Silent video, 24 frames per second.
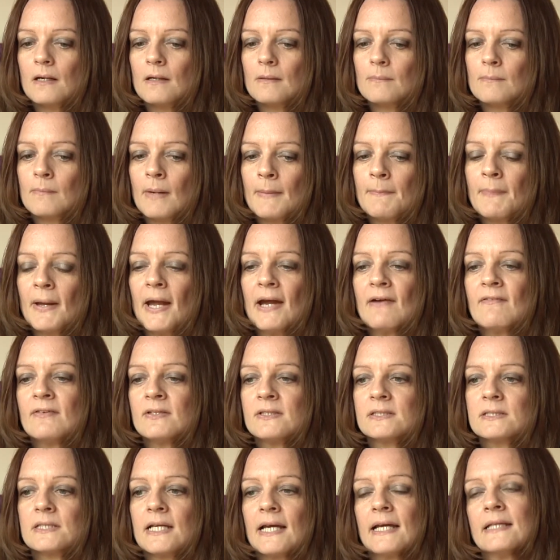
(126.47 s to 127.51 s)
my
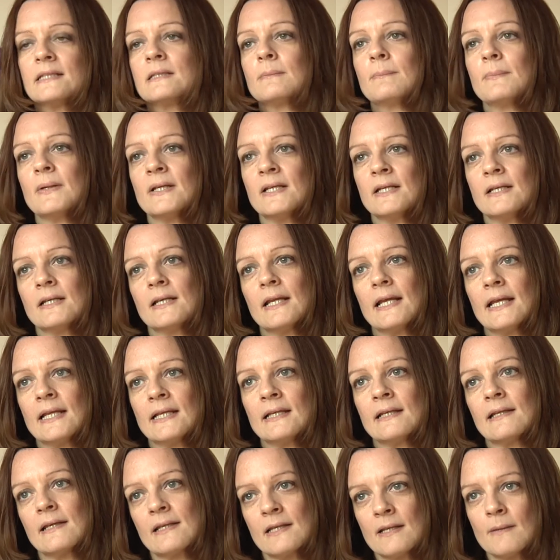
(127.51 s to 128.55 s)
parents had been
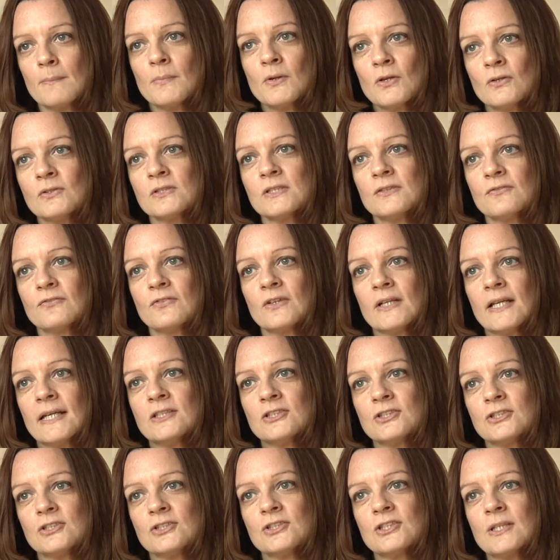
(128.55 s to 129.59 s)
in an abusive
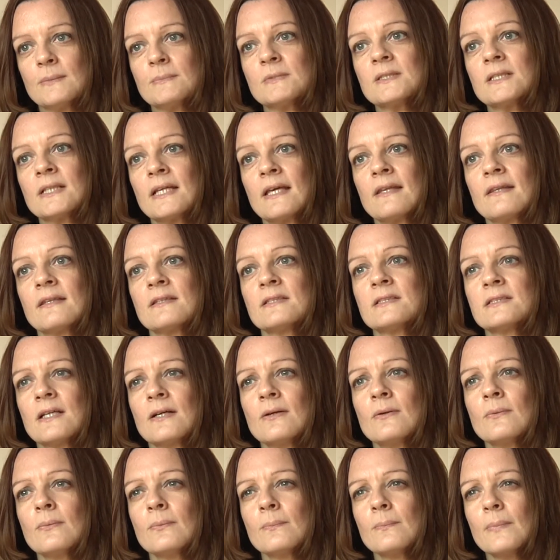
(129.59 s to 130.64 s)
relationship together.
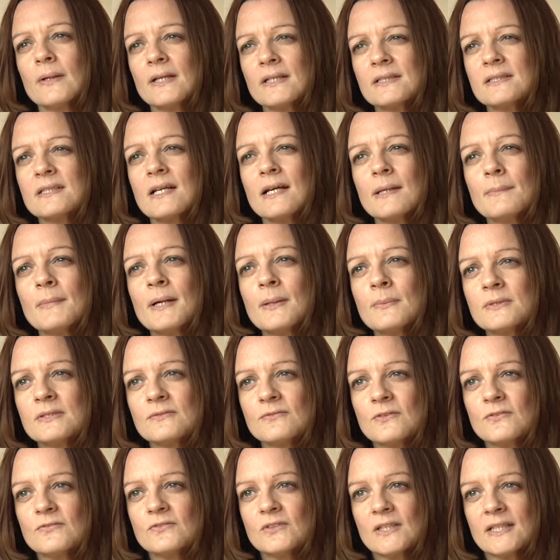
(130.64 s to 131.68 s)
So by the time I was
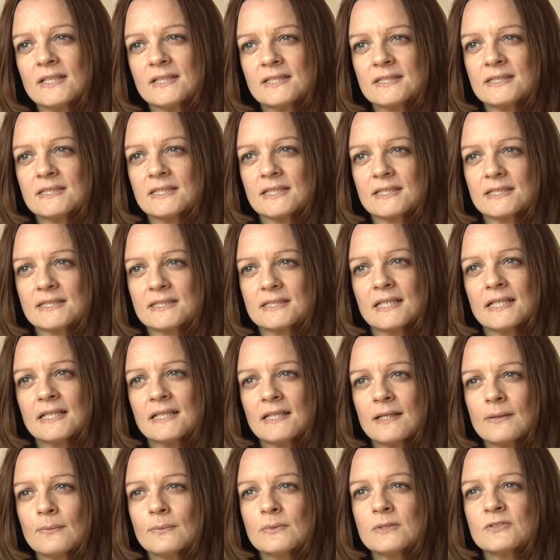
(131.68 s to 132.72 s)
15,
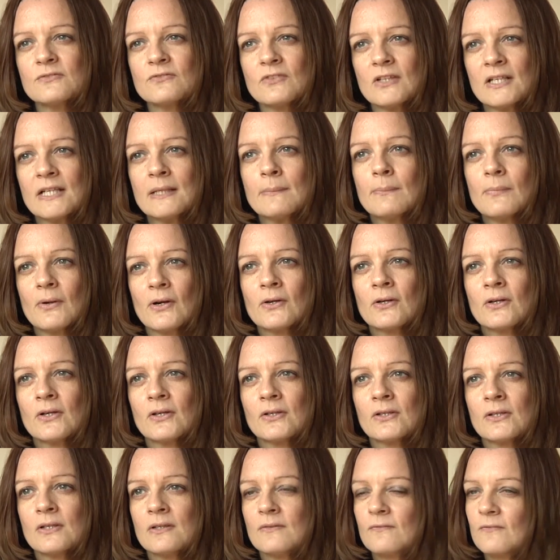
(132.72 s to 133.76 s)
16, I was really
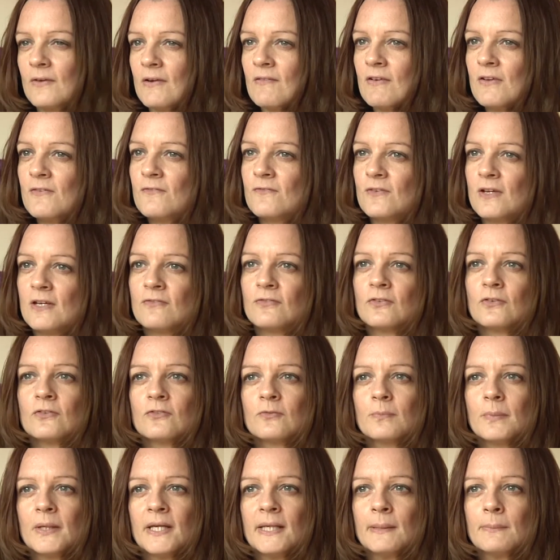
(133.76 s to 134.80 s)
broken, very fearful
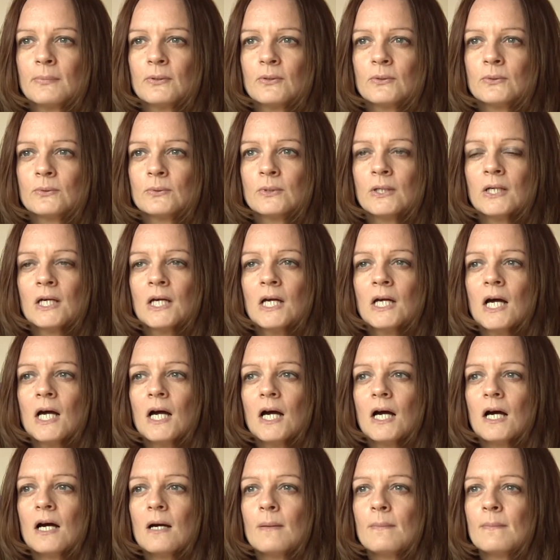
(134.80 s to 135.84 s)
of people,
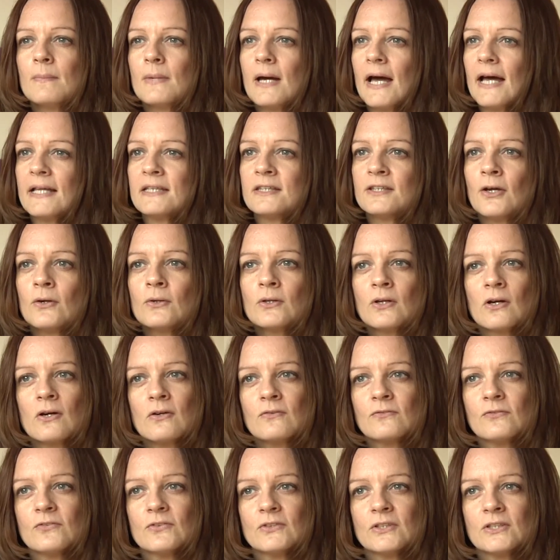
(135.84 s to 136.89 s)
had no
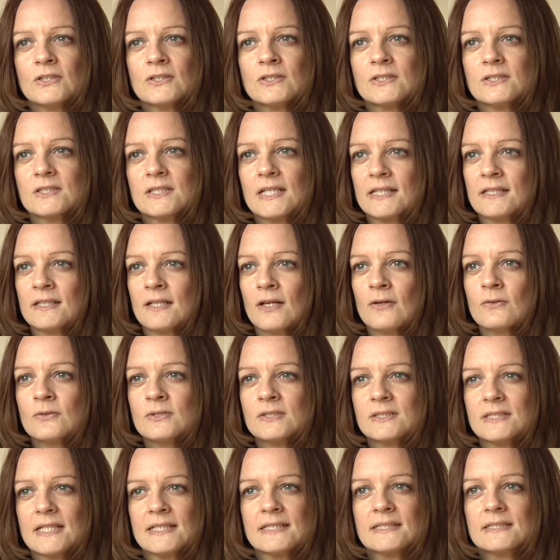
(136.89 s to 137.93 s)
confidence, had no
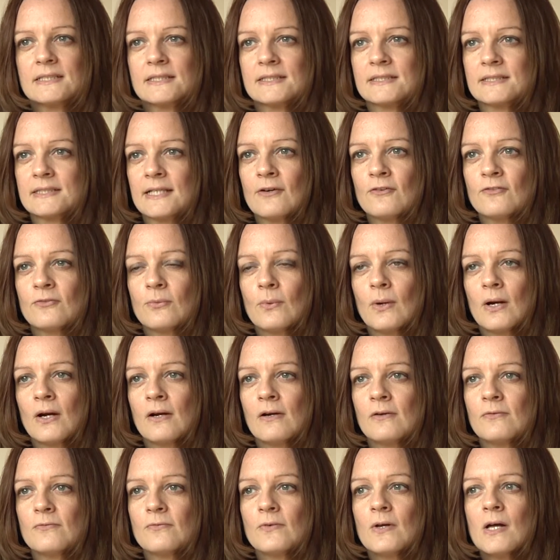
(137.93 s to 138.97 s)
sense of
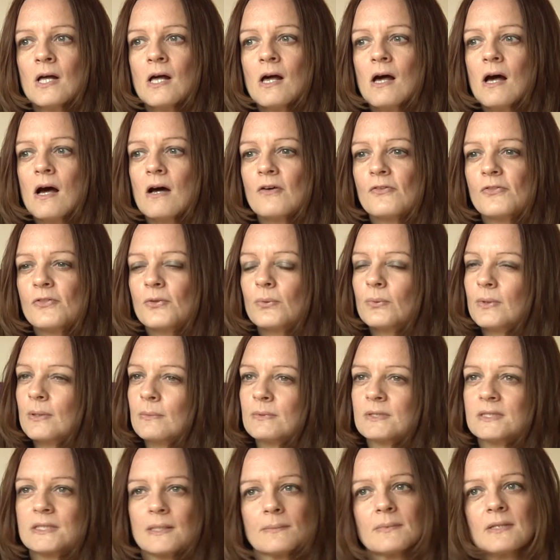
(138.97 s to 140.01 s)
self-worth, thought there
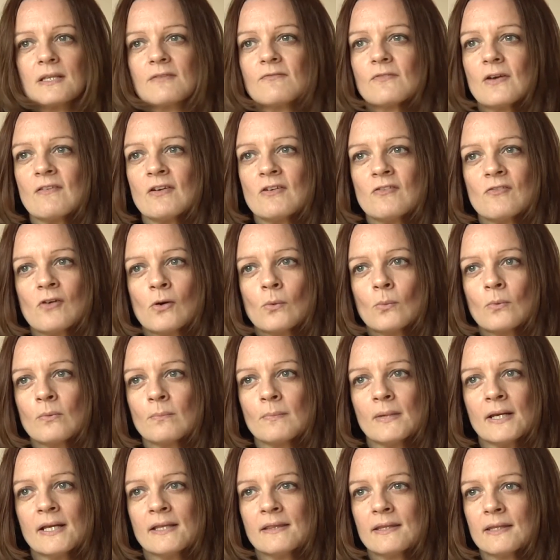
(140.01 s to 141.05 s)
was something very wrong with
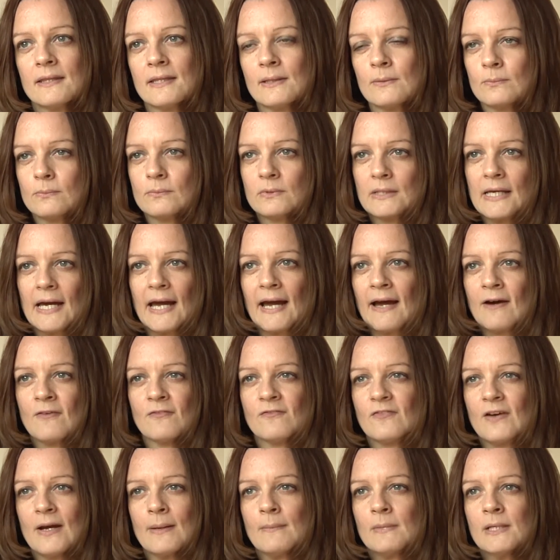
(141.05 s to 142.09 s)
me, that our
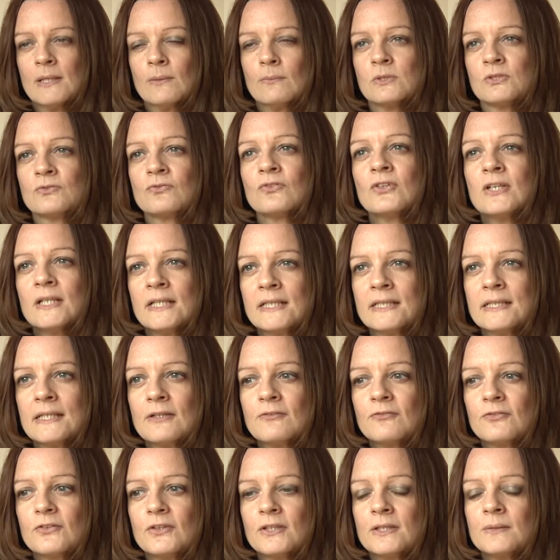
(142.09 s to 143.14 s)
family was really
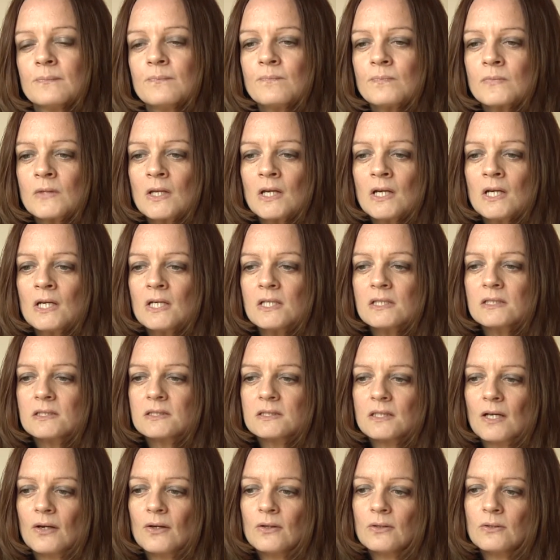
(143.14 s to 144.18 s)
different.
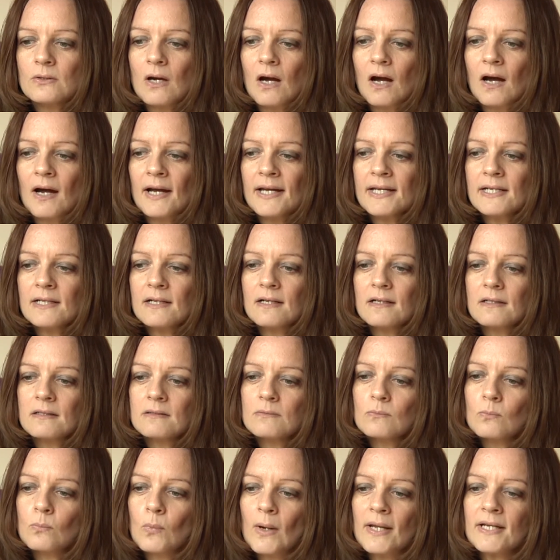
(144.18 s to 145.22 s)
So I
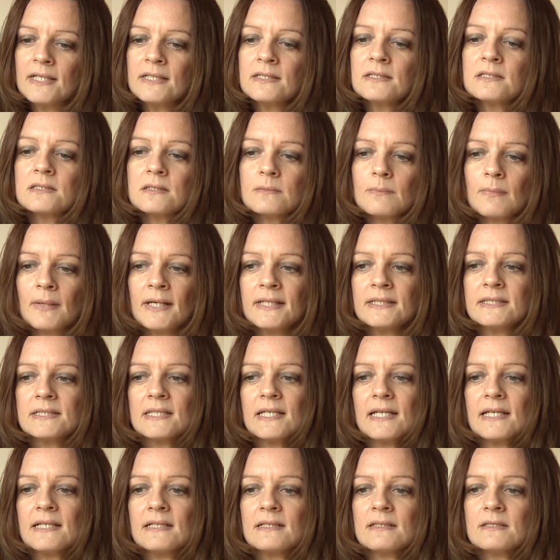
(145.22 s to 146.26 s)
went into my
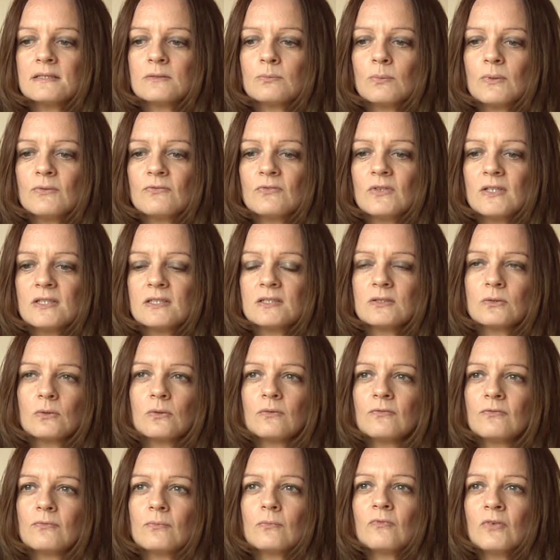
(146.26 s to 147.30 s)
teens with this sort
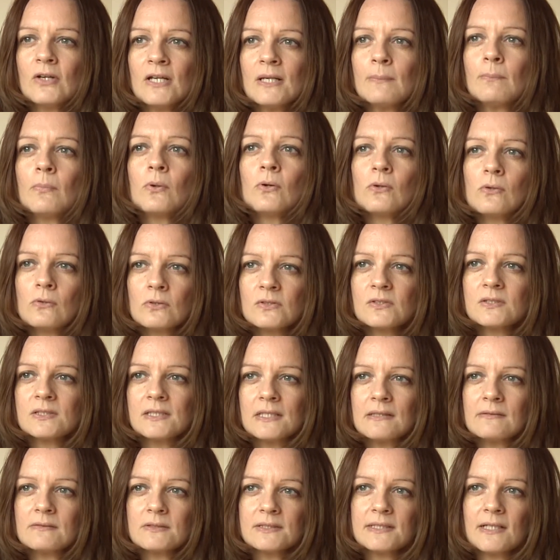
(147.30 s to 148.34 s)
of really poor
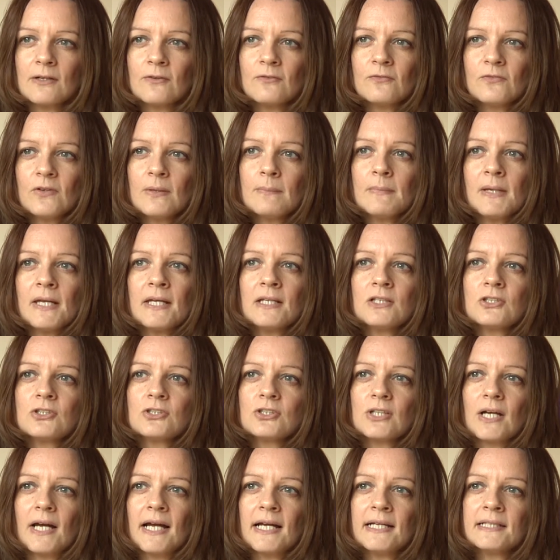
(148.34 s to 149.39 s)

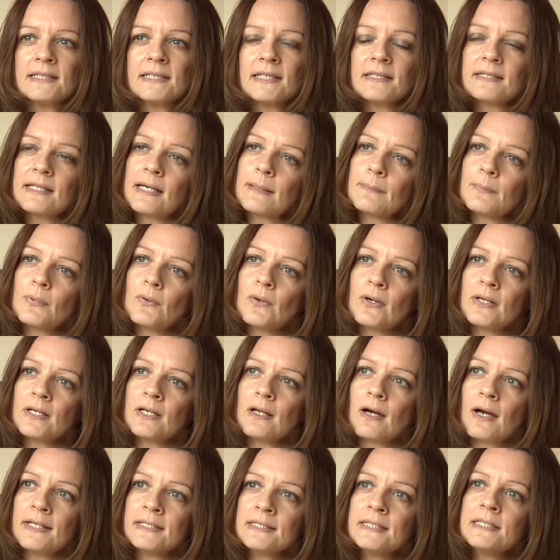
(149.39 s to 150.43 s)
self-image, and at that point
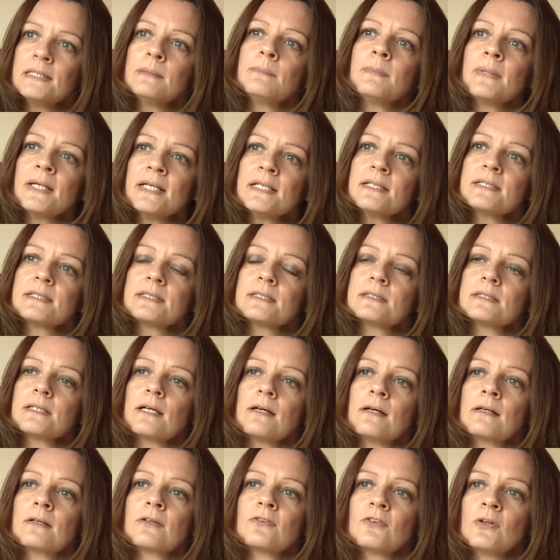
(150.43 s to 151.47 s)
I did meet
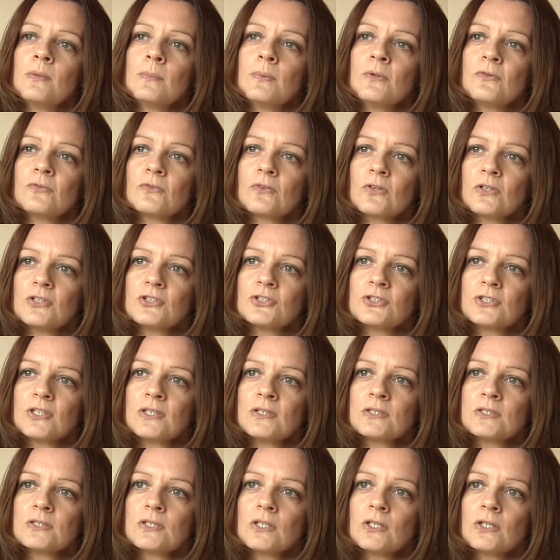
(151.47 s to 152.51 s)
a group of
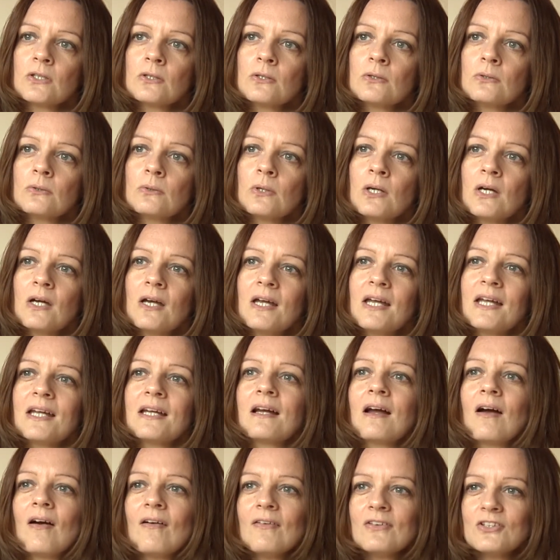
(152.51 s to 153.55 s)
Christians who
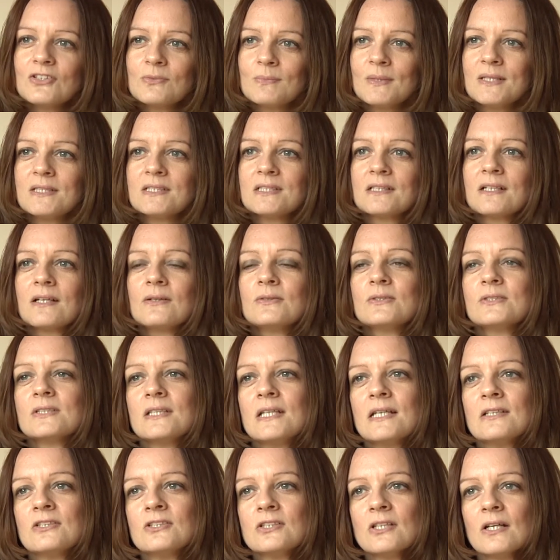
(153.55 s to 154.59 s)
encouraged me to go to
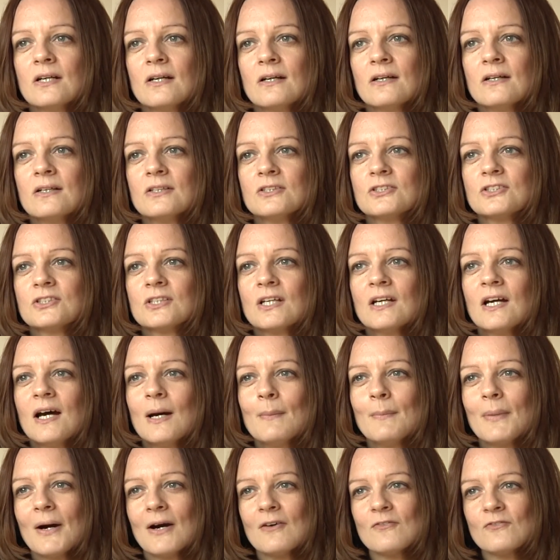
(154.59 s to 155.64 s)
their church.
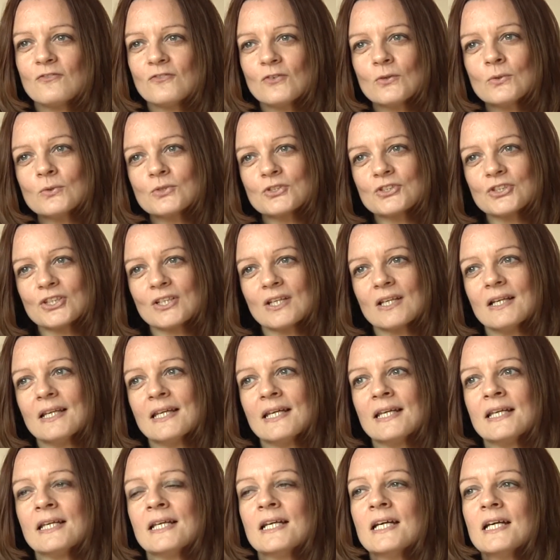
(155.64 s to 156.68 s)
But
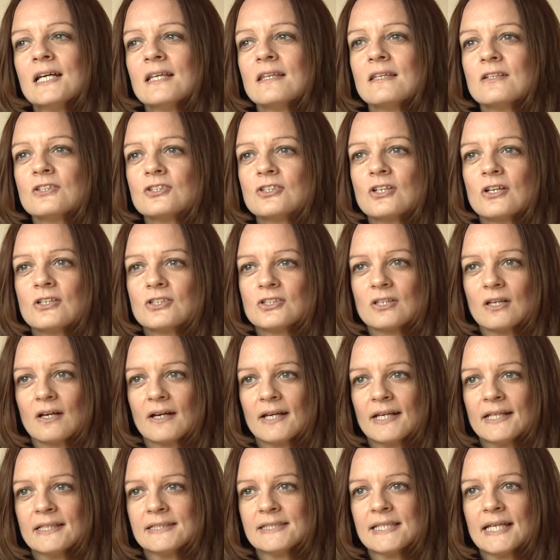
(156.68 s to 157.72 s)
unfortunately, the church that
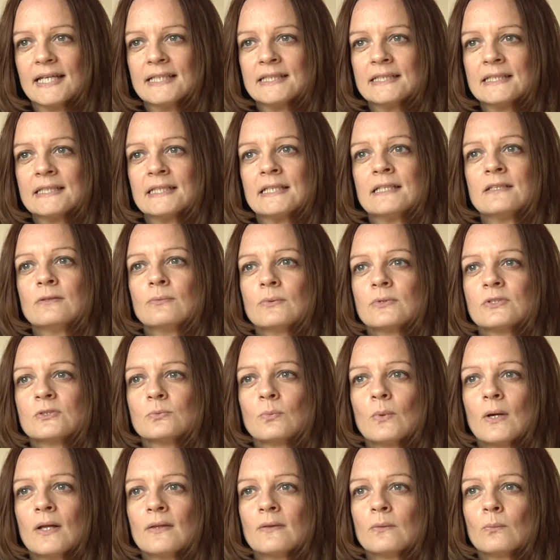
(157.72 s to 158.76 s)
I attended was
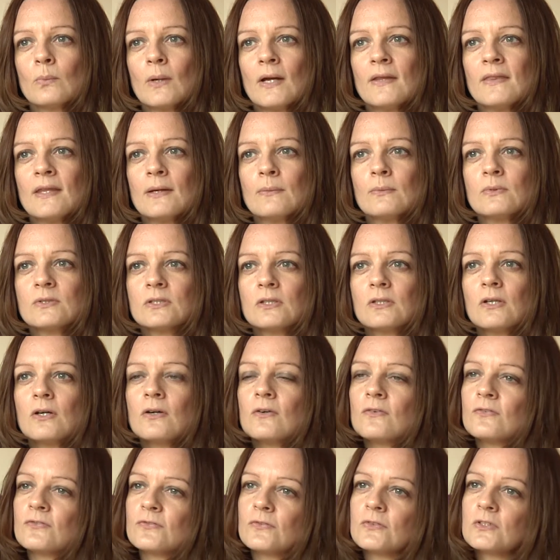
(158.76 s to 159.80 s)
one where there was a
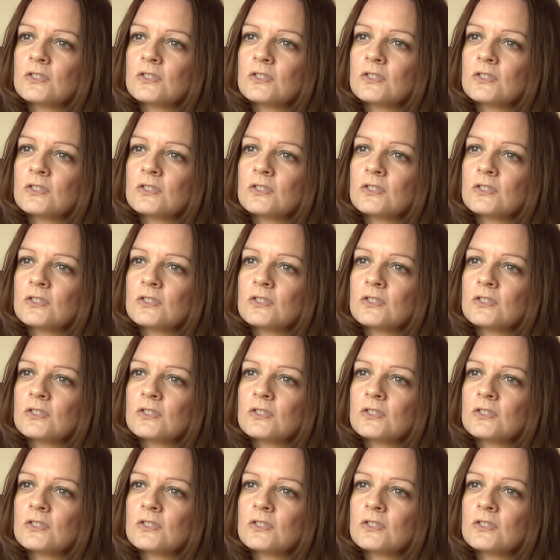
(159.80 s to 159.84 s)
lot of